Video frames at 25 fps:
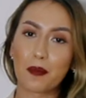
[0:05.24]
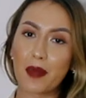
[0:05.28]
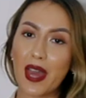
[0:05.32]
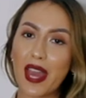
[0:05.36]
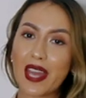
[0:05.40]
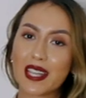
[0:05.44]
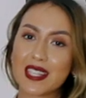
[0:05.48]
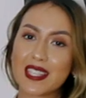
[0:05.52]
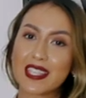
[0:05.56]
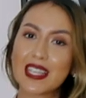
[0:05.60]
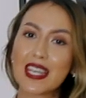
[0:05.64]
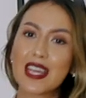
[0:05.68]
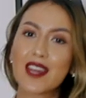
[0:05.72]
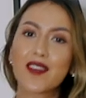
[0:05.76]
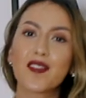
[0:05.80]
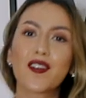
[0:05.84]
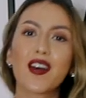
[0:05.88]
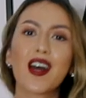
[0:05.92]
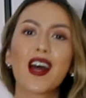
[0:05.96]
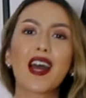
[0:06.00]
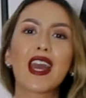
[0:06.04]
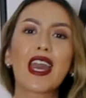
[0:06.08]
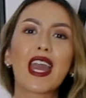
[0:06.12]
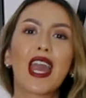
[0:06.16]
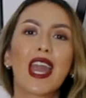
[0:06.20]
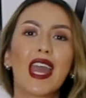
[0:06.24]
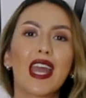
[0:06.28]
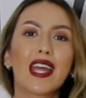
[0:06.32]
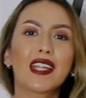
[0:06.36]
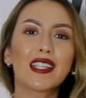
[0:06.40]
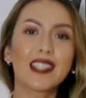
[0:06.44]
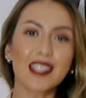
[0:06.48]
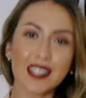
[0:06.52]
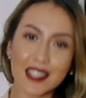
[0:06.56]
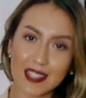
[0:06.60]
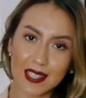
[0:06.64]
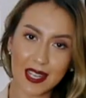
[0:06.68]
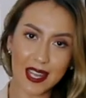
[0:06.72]
Mekhdiyeva
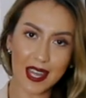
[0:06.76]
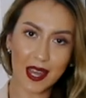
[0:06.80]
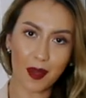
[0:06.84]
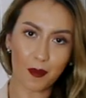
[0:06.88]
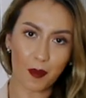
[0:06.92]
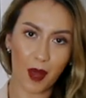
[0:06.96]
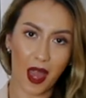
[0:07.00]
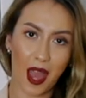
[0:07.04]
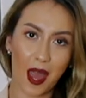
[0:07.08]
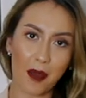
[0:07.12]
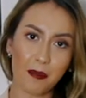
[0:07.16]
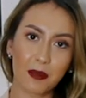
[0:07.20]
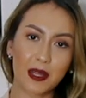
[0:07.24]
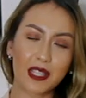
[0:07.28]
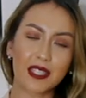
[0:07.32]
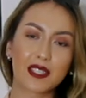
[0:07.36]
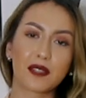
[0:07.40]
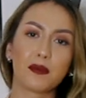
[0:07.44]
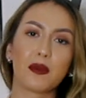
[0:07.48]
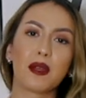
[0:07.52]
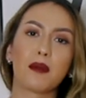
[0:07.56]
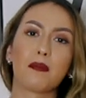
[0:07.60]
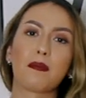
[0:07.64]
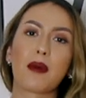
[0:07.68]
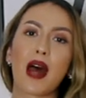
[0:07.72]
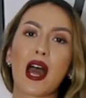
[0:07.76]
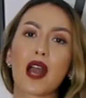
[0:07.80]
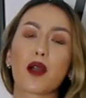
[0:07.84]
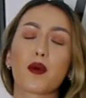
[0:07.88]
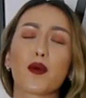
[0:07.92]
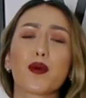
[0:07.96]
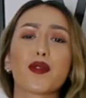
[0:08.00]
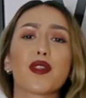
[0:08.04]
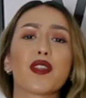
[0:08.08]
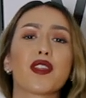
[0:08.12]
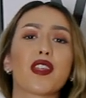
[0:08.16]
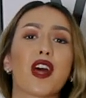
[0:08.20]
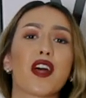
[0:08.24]
and today I'm happy to be back
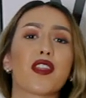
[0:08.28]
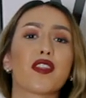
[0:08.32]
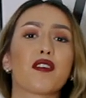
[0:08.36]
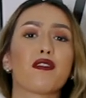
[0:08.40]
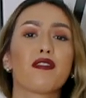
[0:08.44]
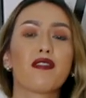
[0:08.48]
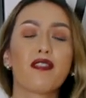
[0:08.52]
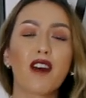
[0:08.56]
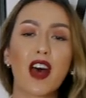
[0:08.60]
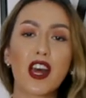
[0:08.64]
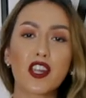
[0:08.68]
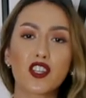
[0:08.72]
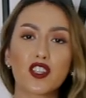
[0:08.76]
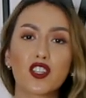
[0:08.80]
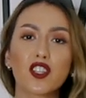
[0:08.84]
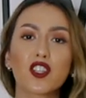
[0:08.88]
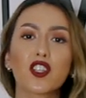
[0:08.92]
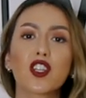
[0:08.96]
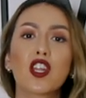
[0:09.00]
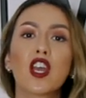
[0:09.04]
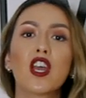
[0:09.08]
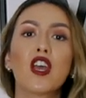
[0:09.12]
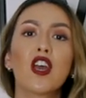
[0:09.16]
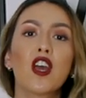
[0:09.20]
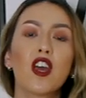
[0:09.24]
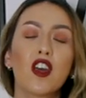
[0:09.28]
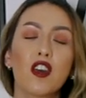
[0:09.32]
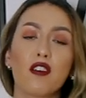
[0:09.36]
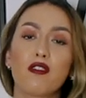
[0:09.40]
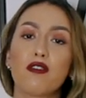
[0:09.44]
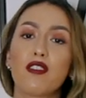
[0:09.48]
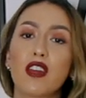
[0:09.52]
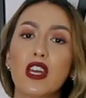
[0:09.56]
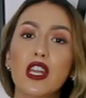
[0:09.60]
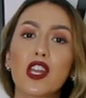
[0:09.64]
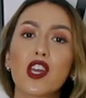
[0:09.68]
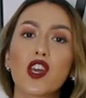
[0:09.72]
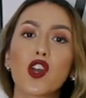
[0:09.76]
with another fashion
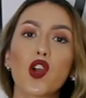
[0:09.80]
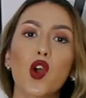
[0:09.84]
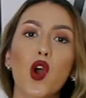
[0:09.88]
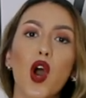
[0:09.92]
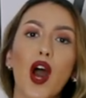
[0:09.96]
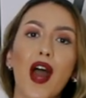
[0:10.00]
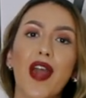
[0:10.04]
video.